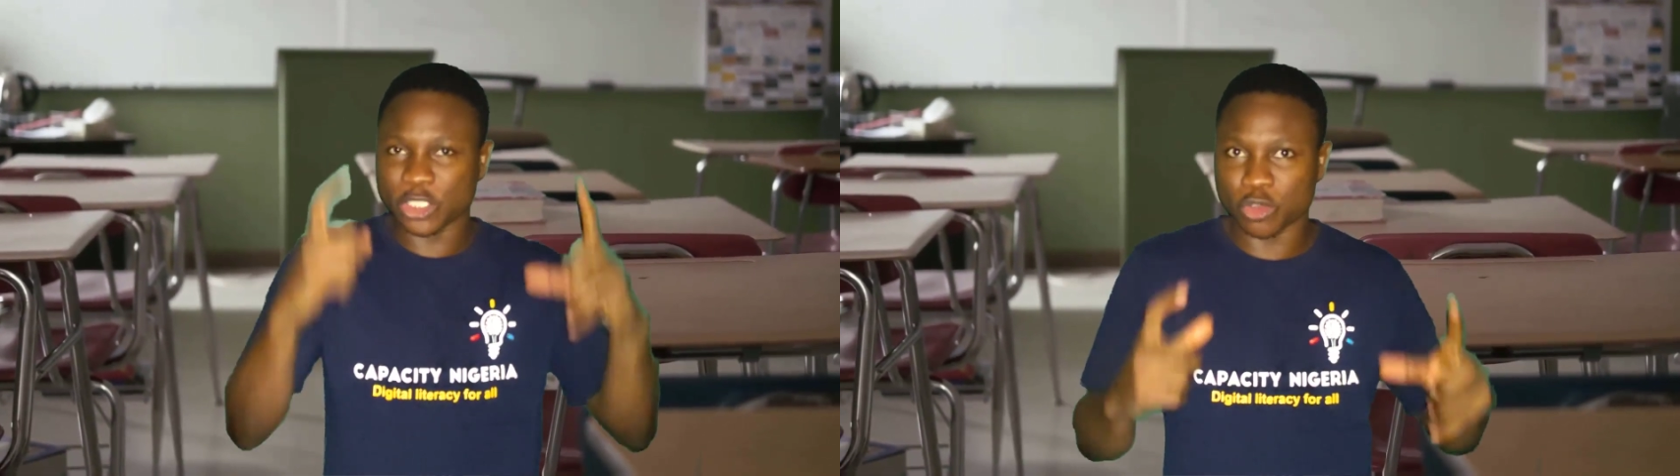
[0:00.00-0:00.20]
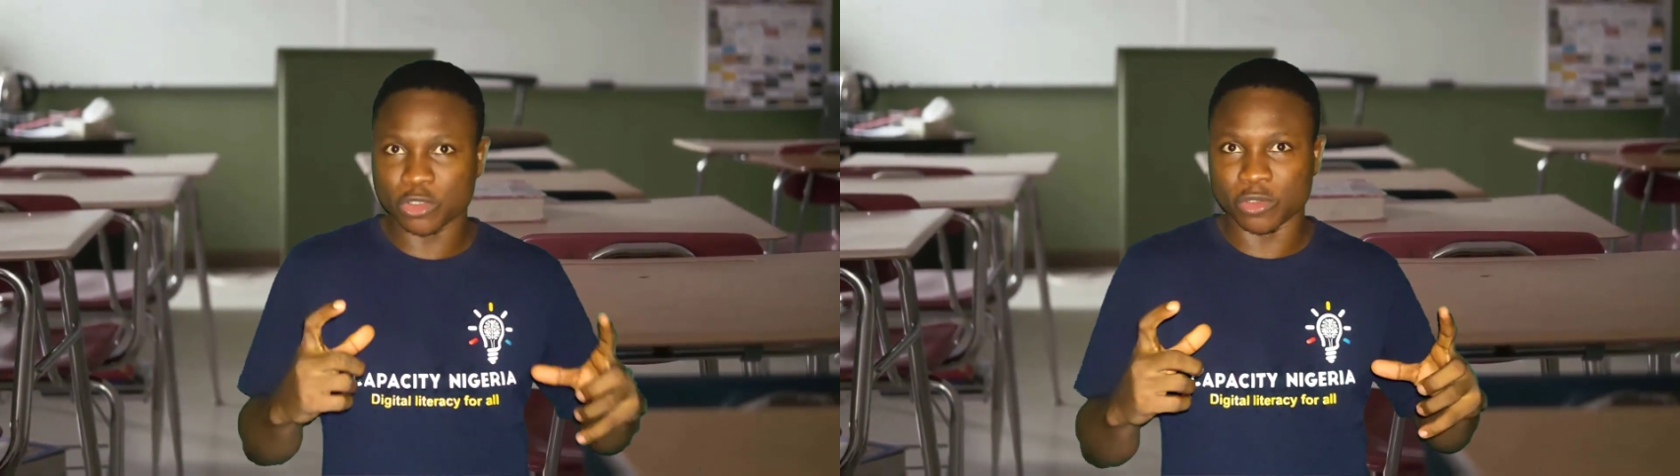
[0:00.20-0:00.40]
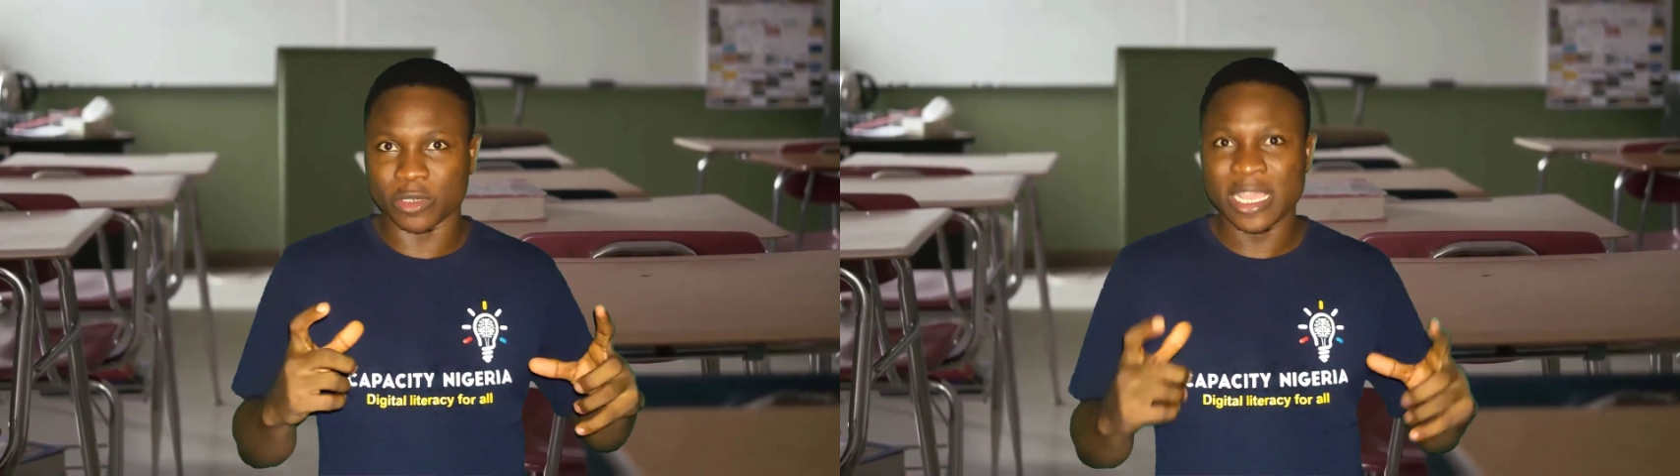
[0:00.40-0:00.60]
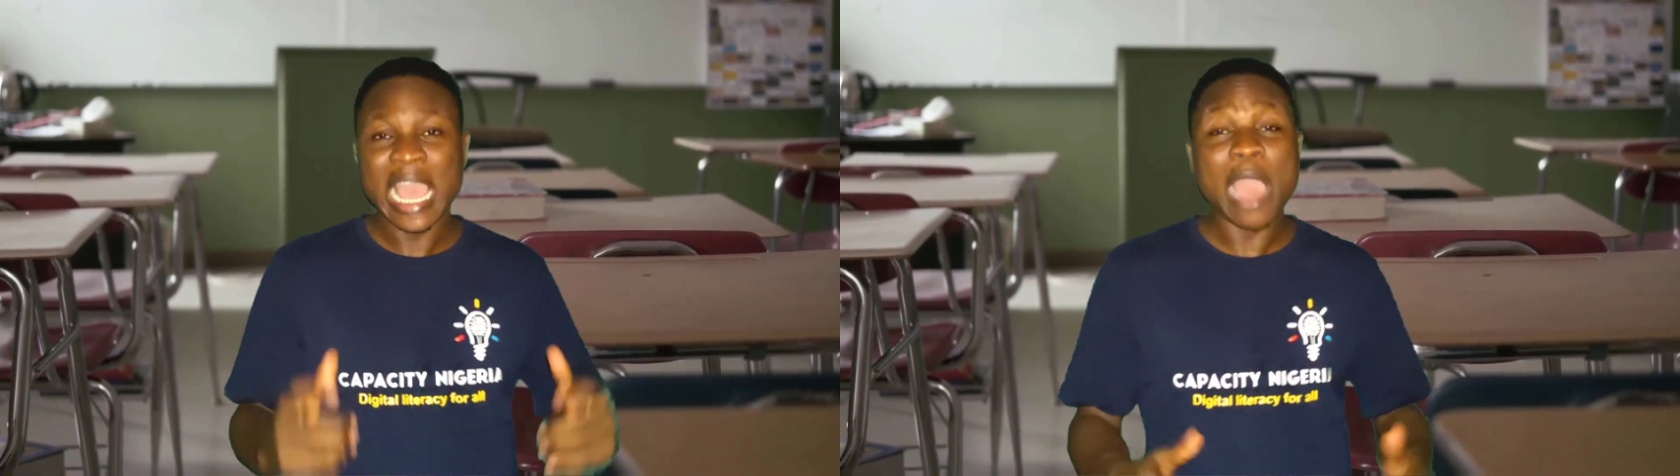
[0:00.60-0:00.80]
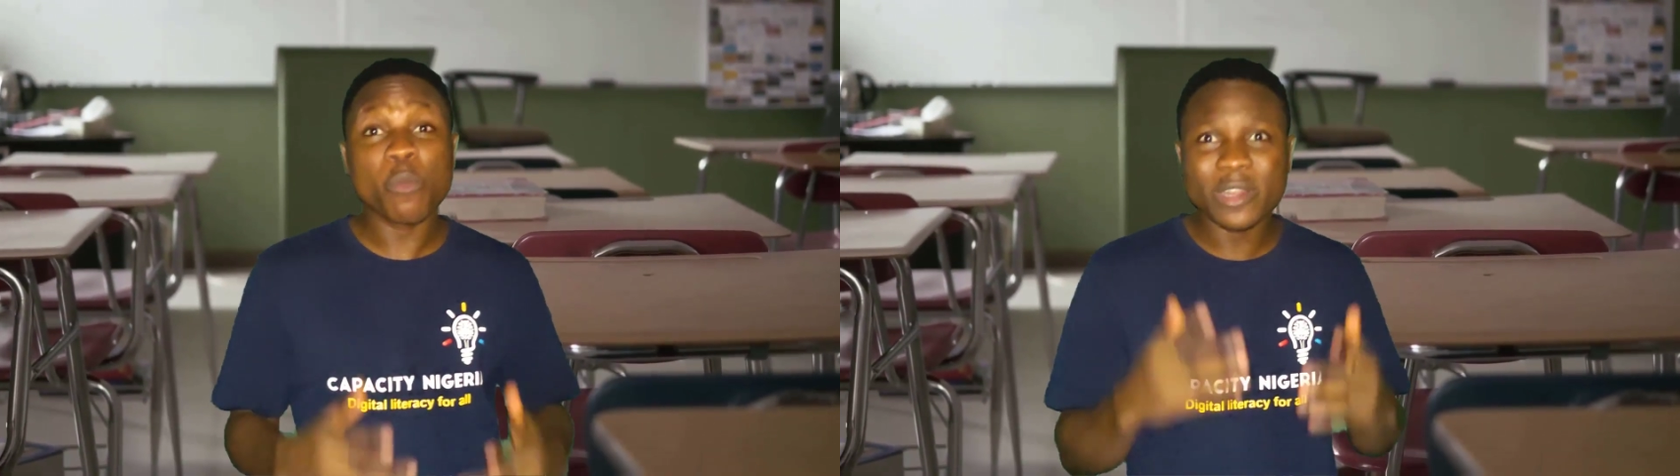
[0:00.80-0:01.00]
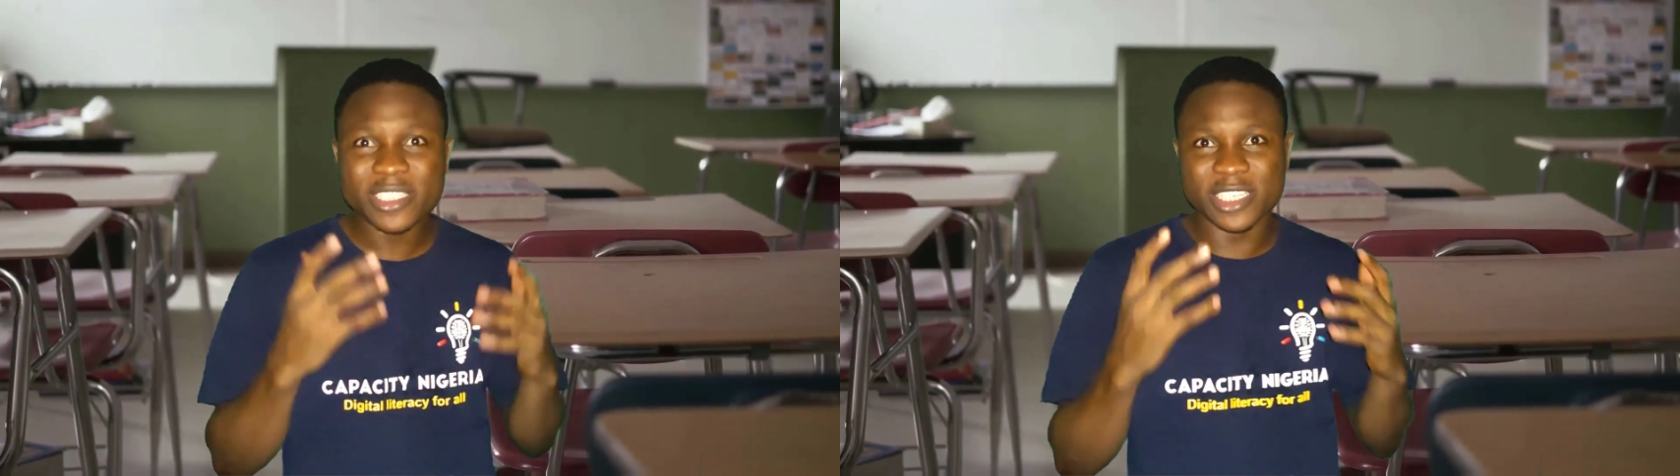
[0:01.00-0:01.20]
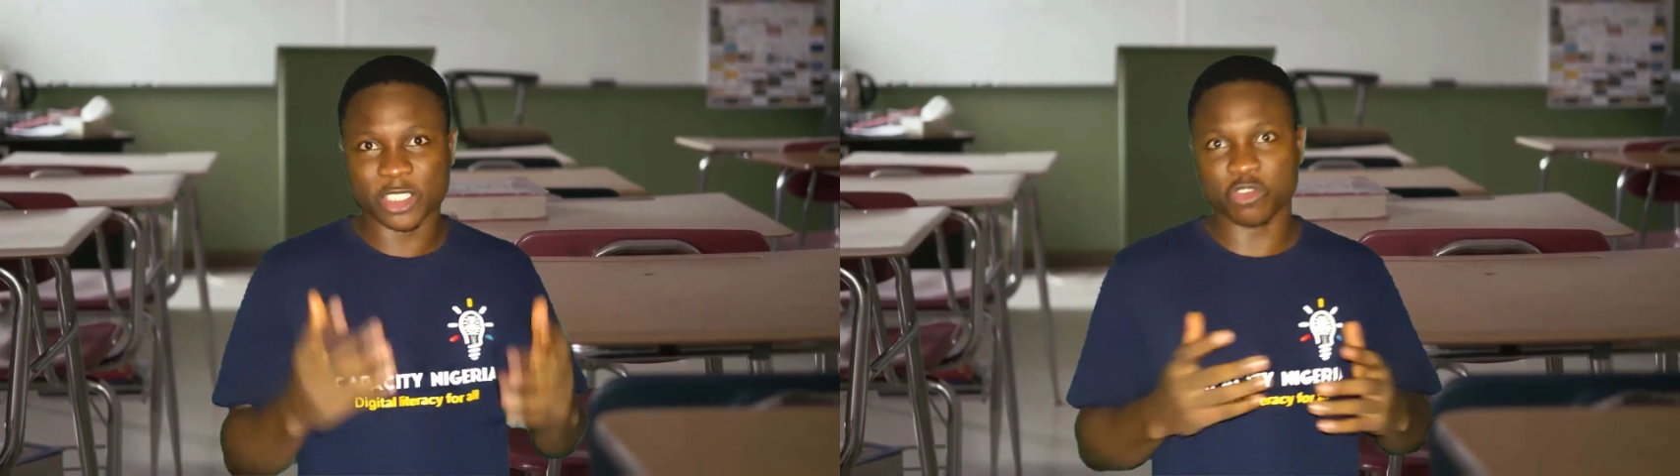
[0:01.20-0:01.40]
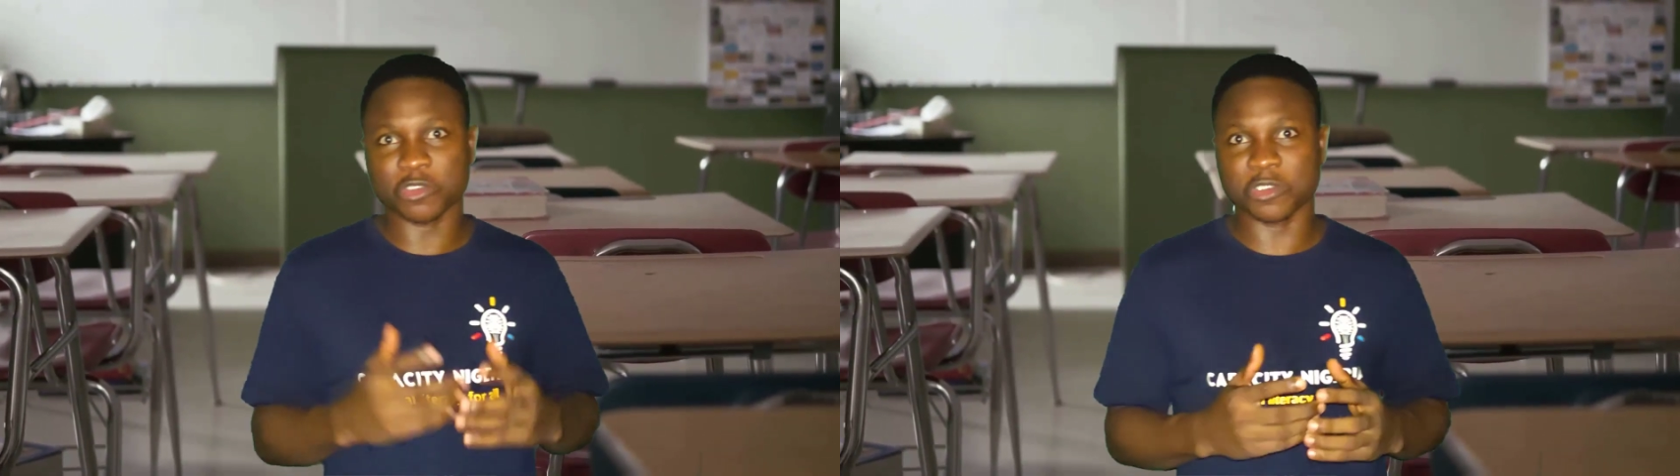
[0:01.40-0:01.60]
structure. And what is the
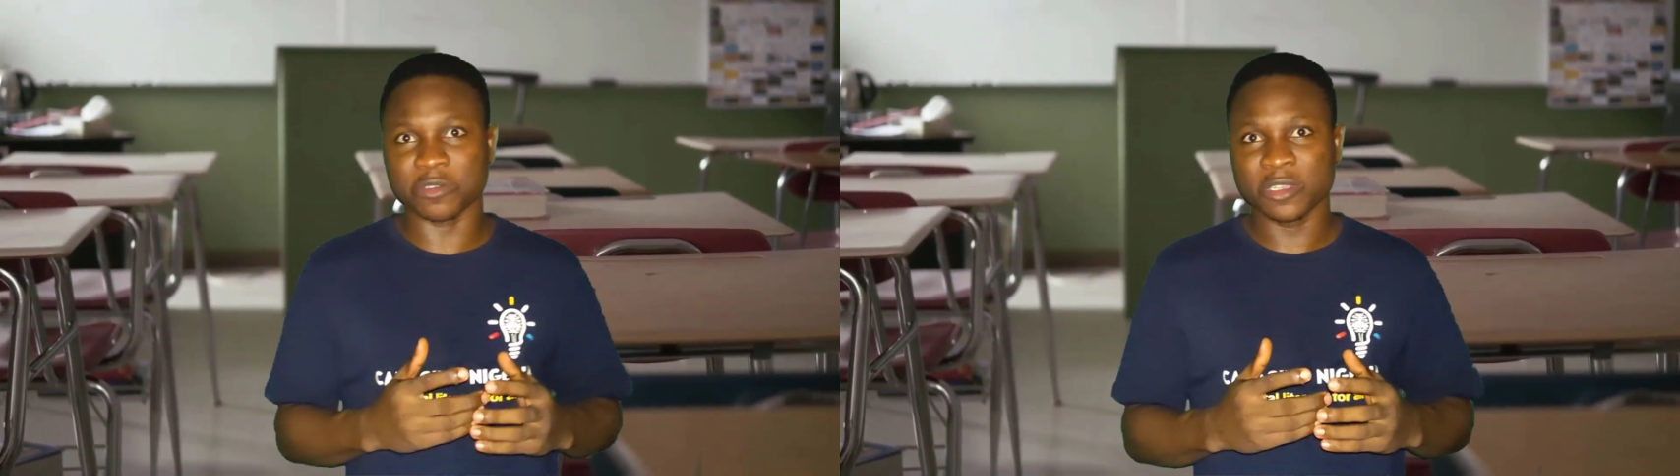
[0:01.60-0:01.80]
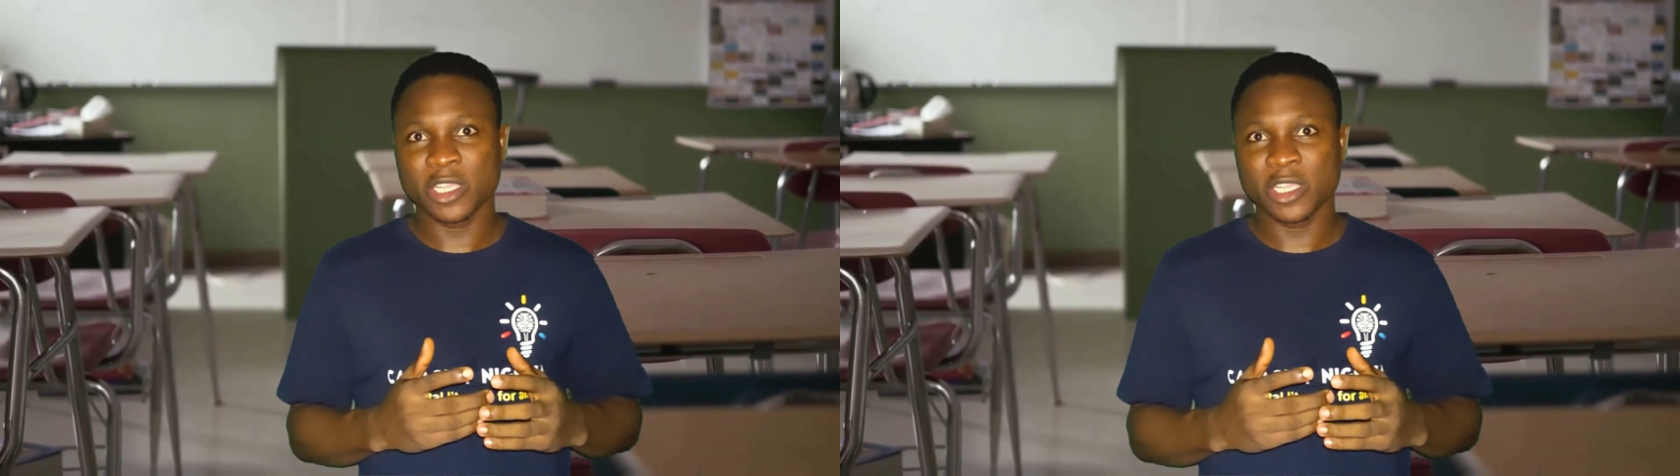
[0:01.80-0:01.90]
structure?